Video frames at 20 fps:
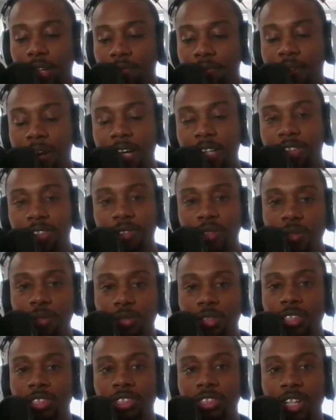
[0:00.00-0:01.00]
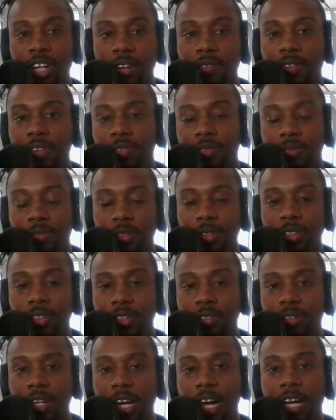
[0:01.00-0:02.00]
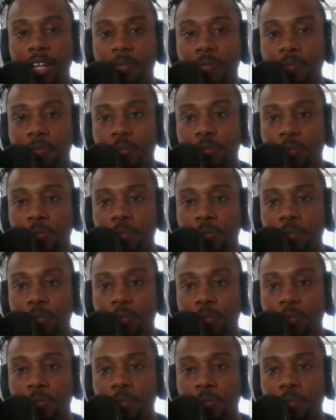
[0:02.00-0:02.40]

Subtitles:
Fox News, the conservatives, are not